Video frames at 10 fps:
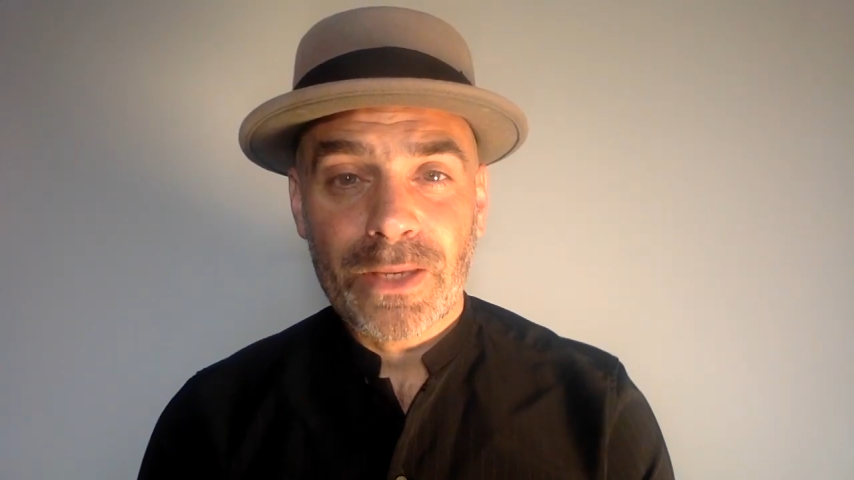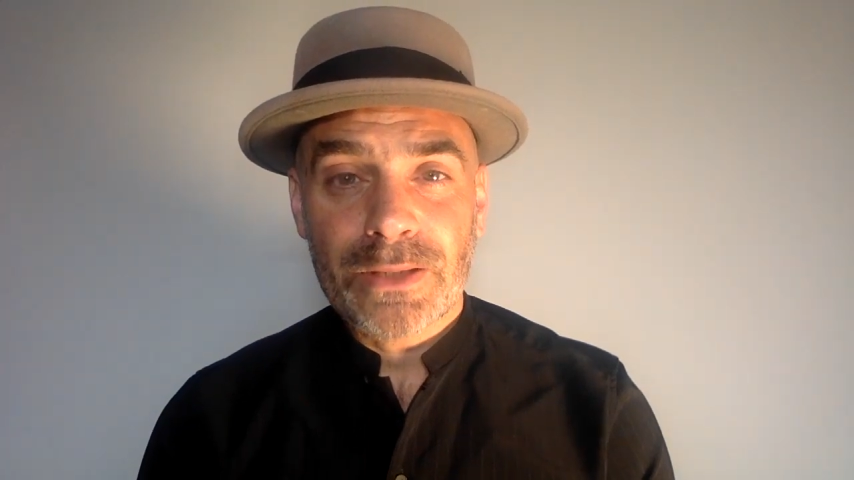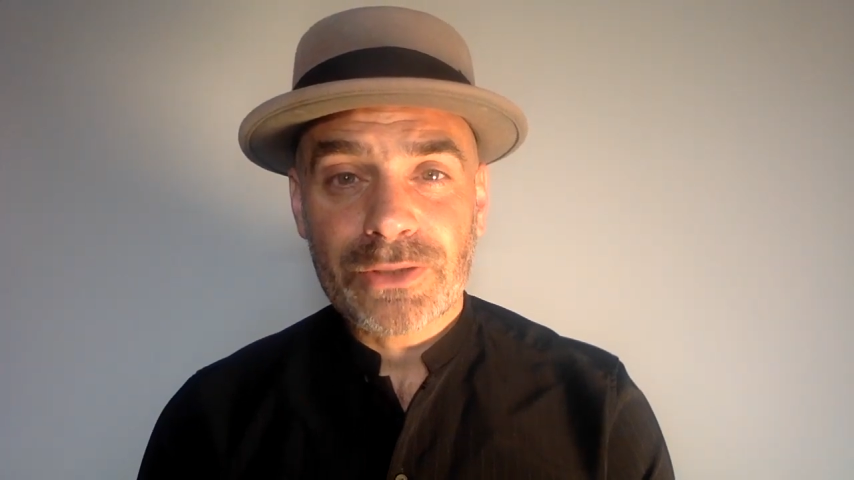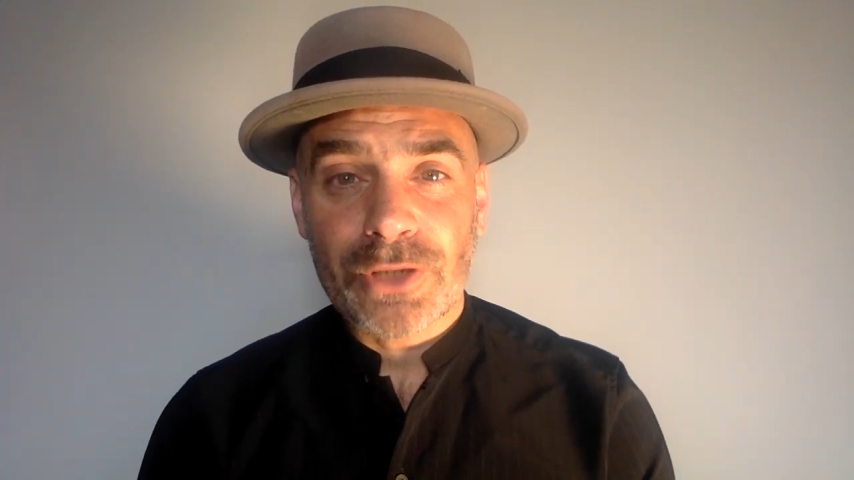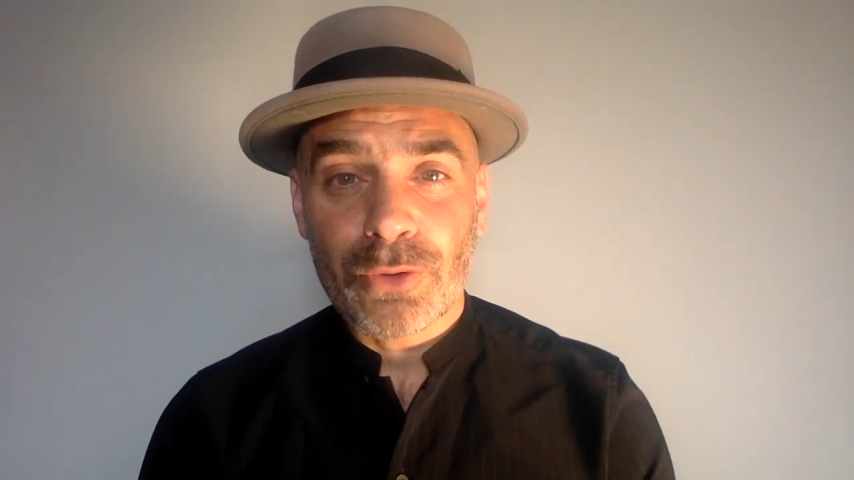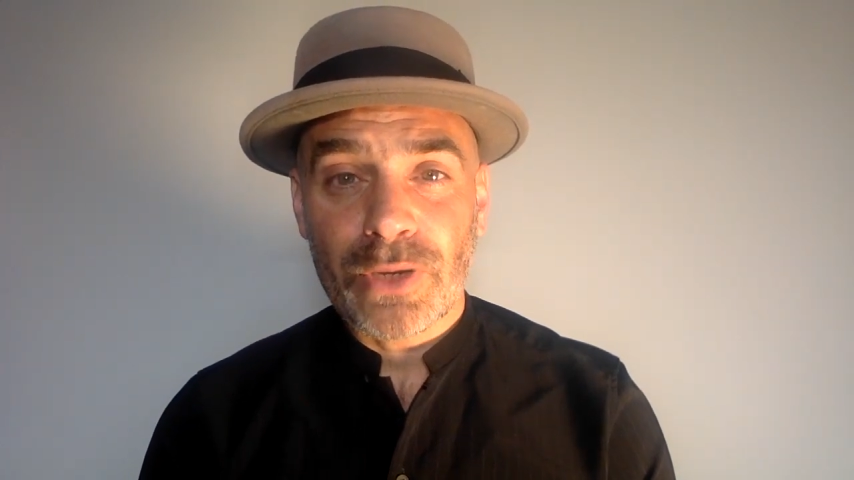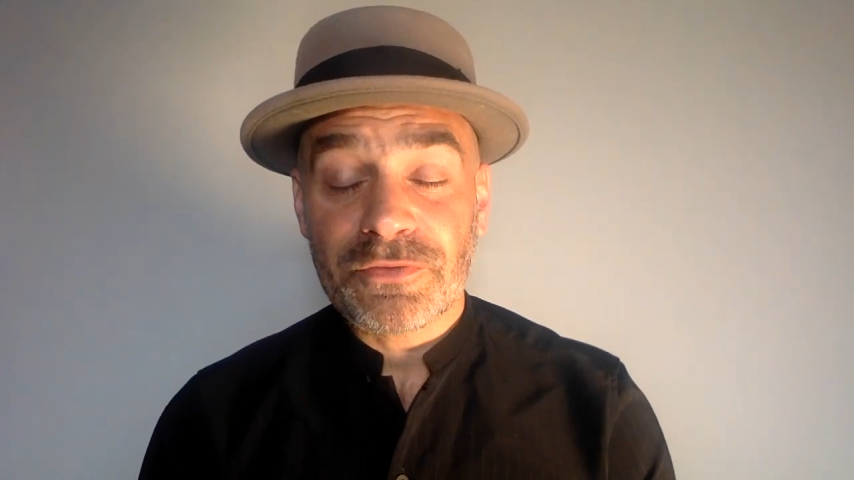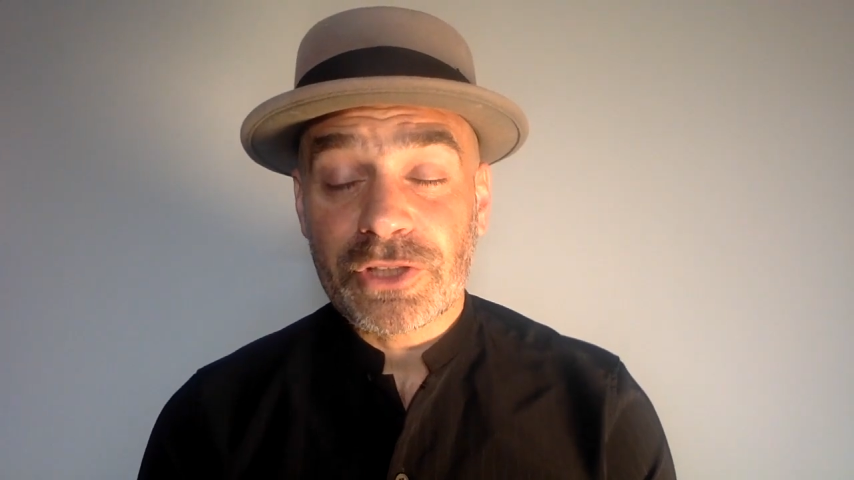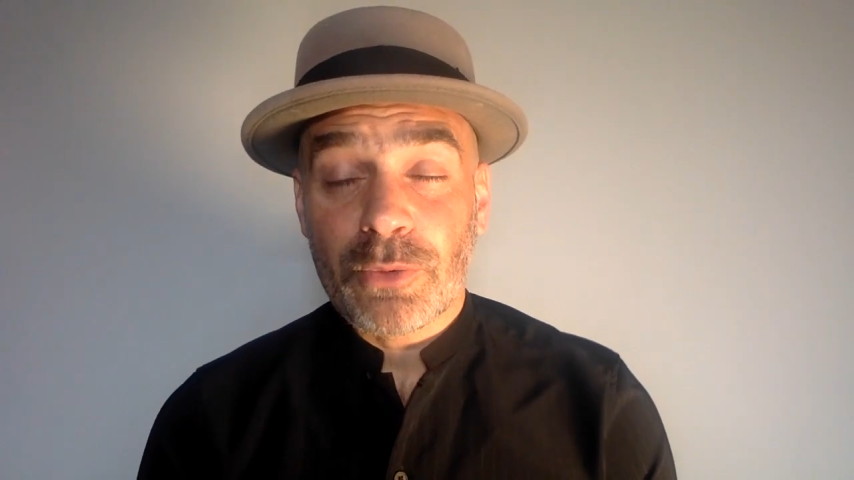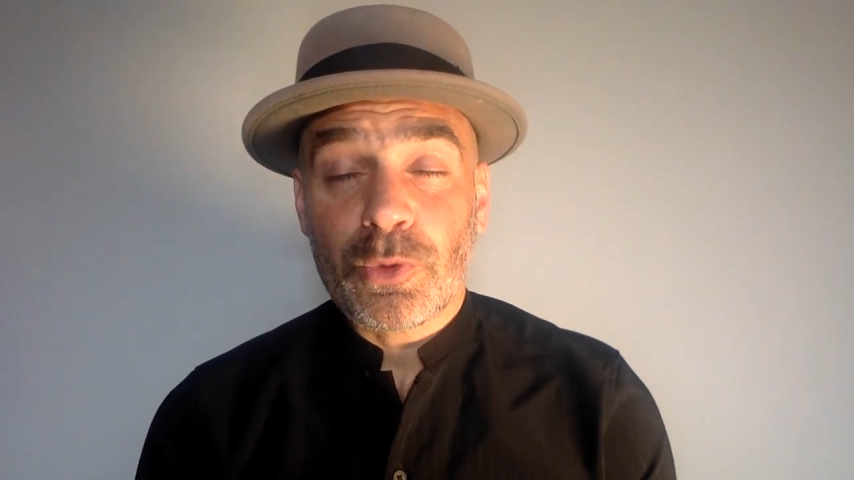So if
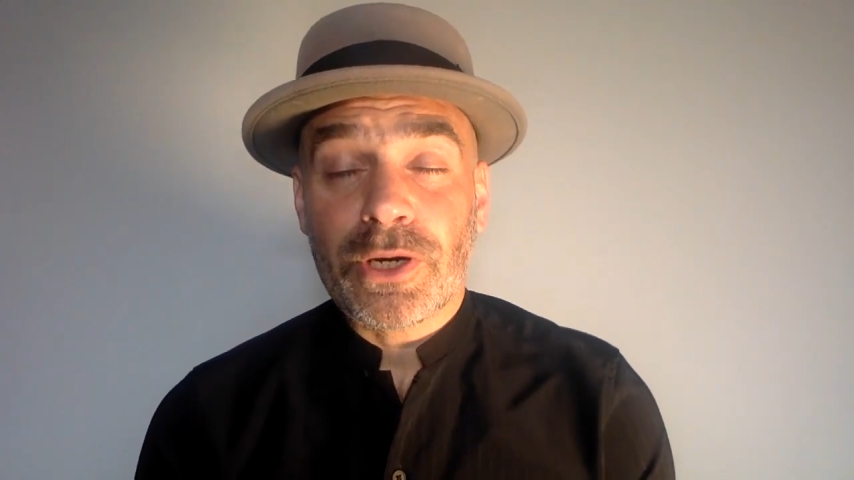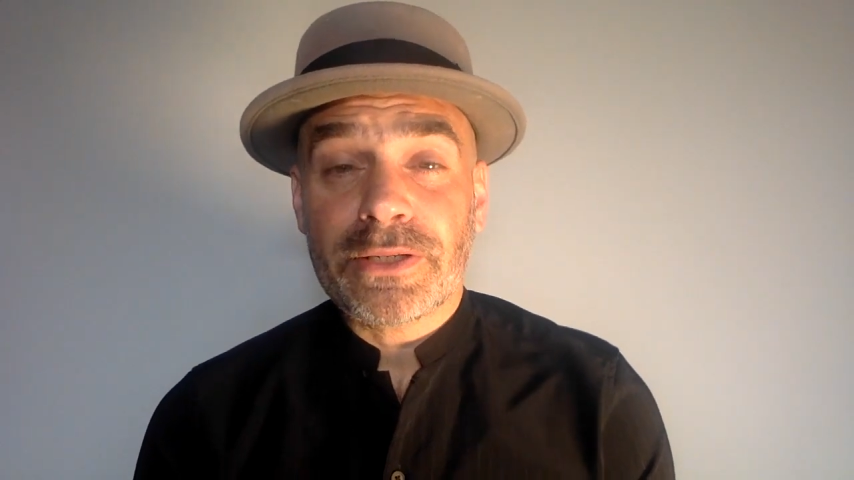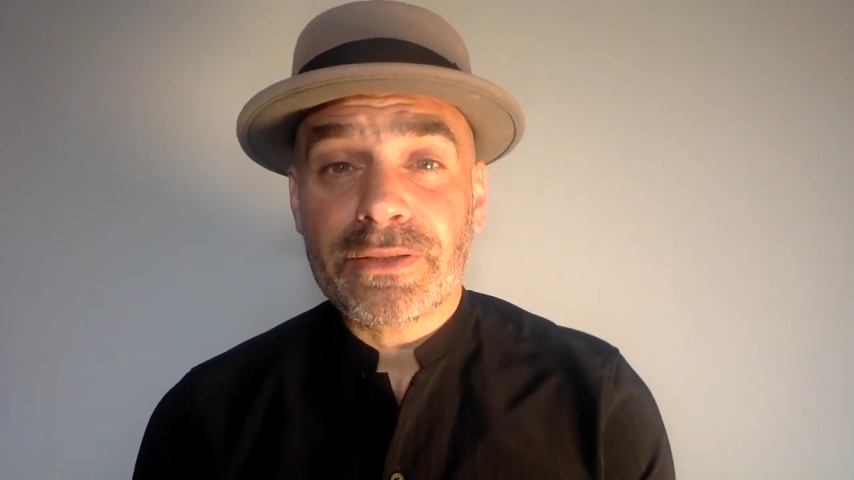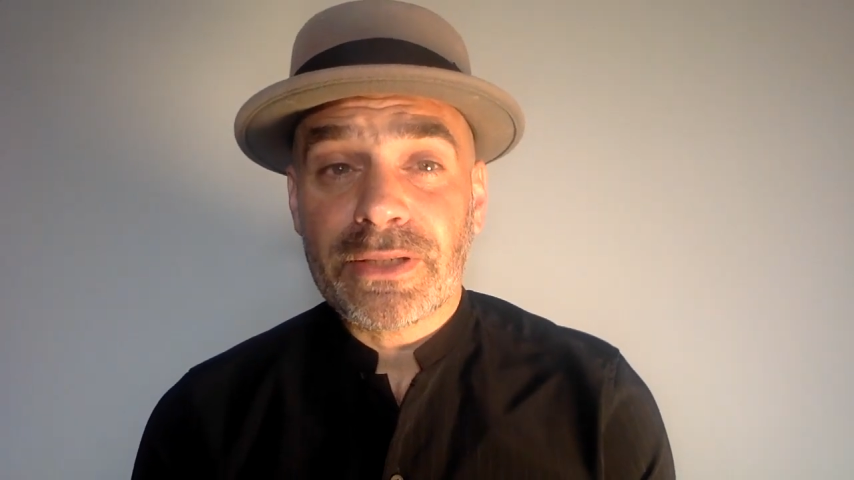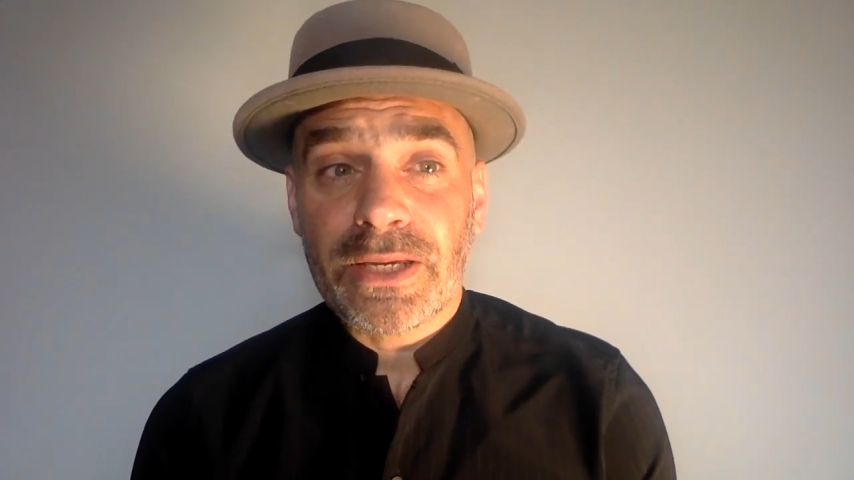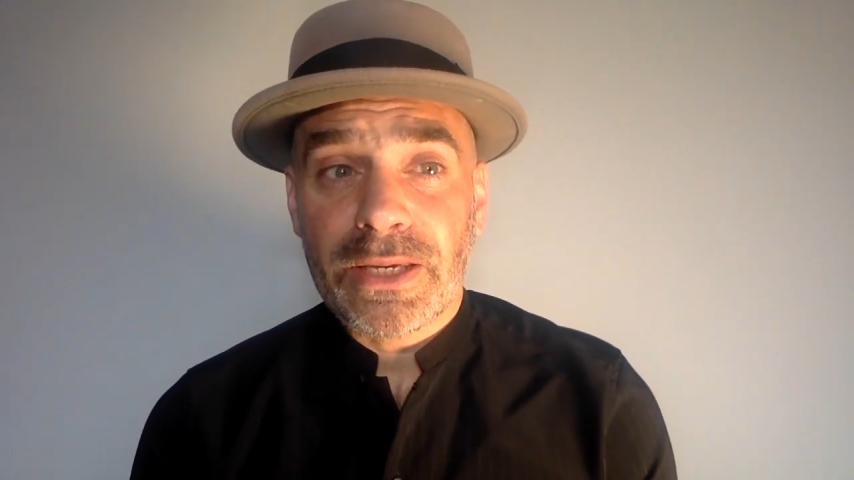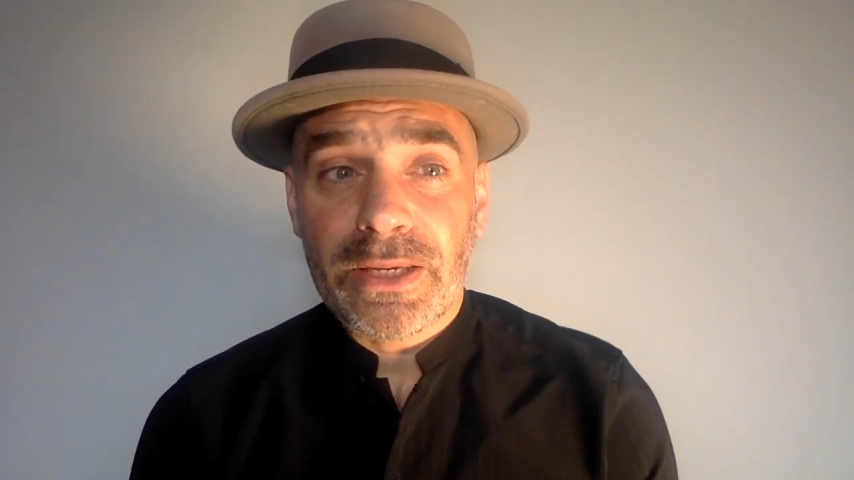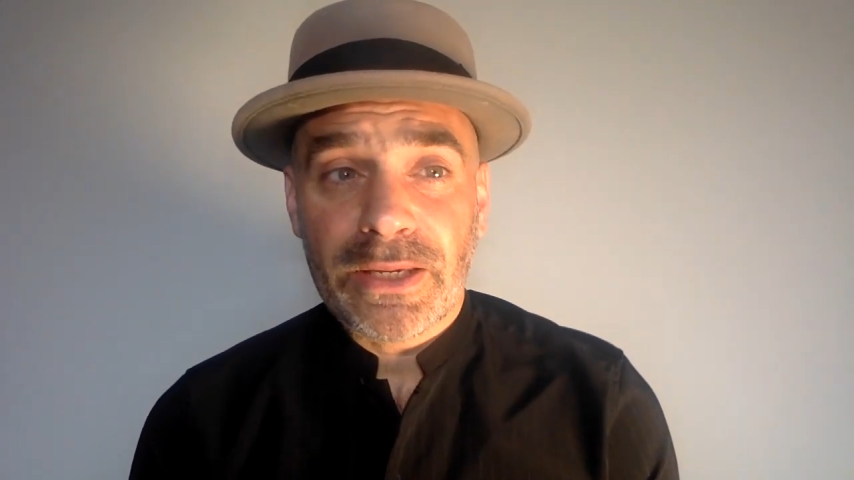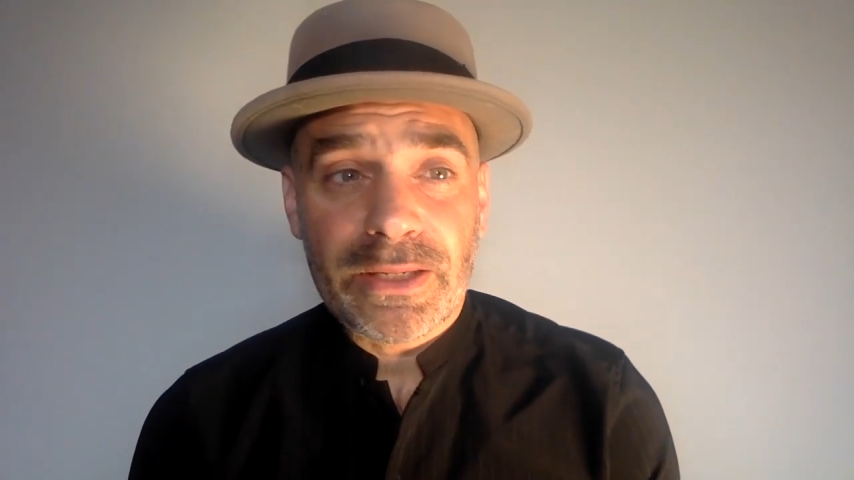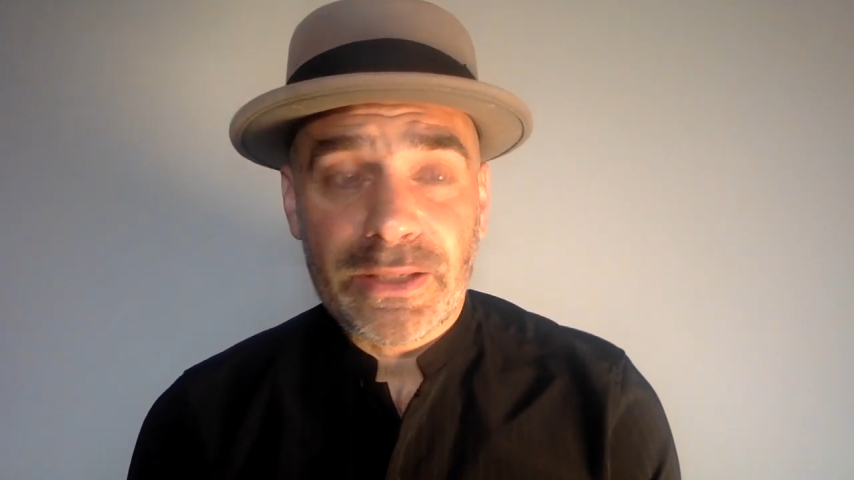someone
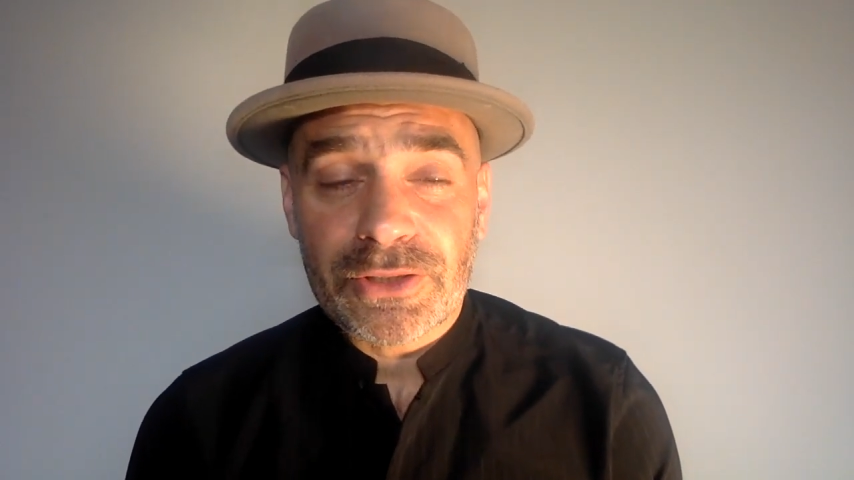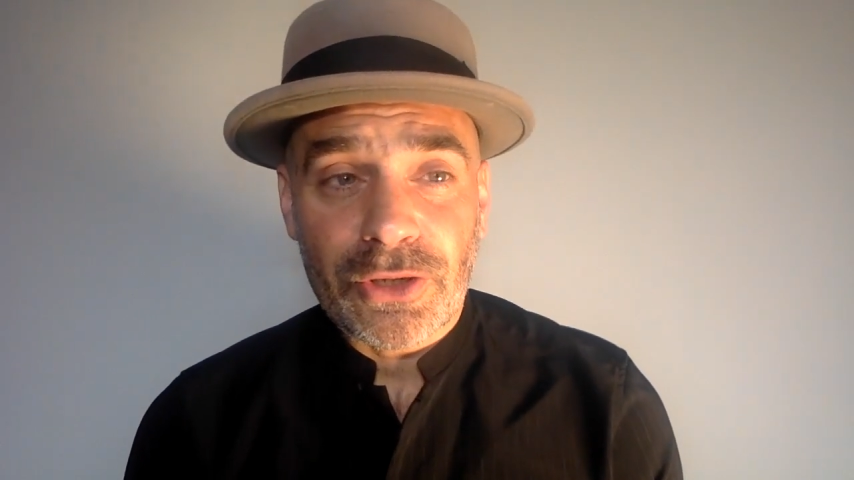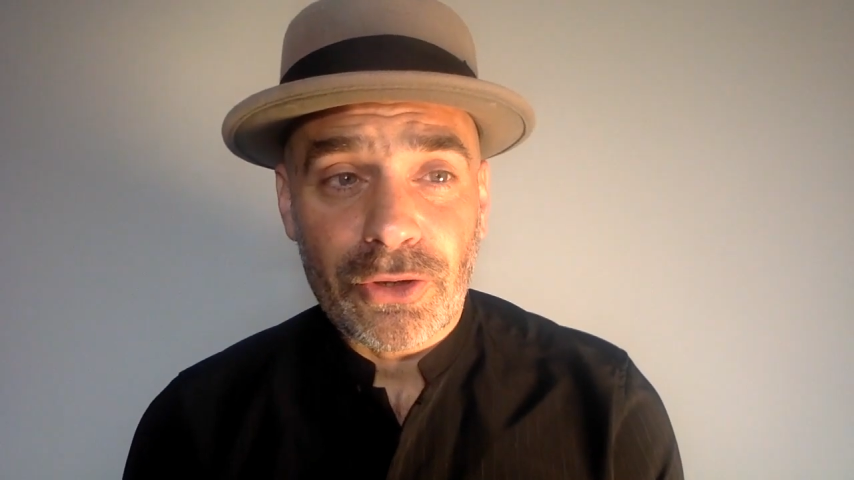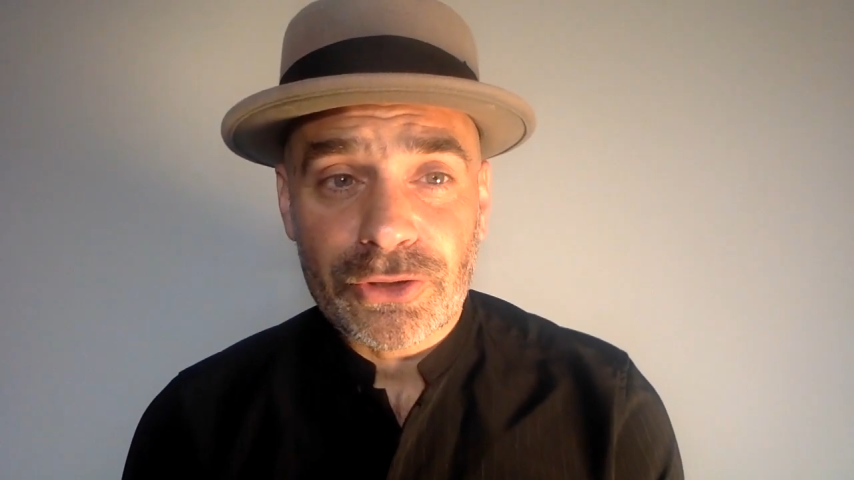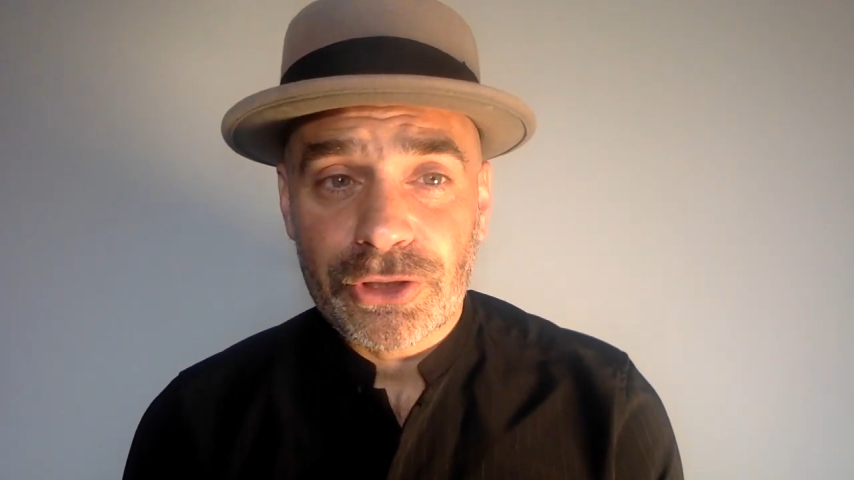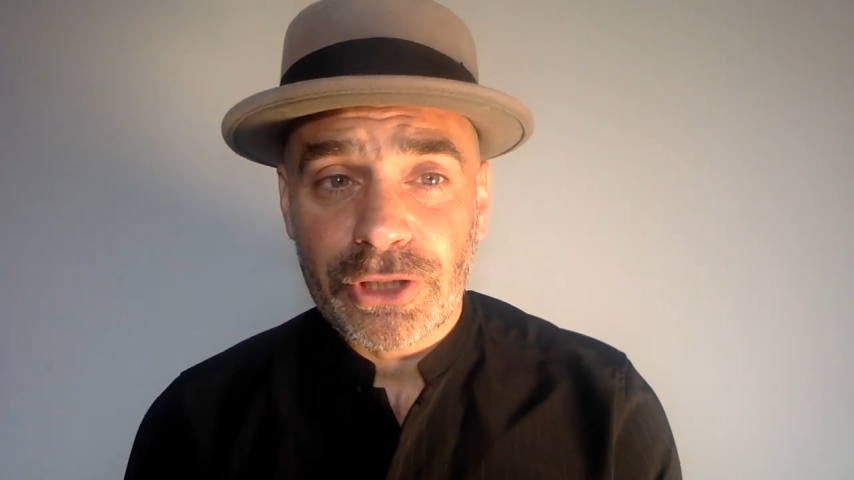is asked,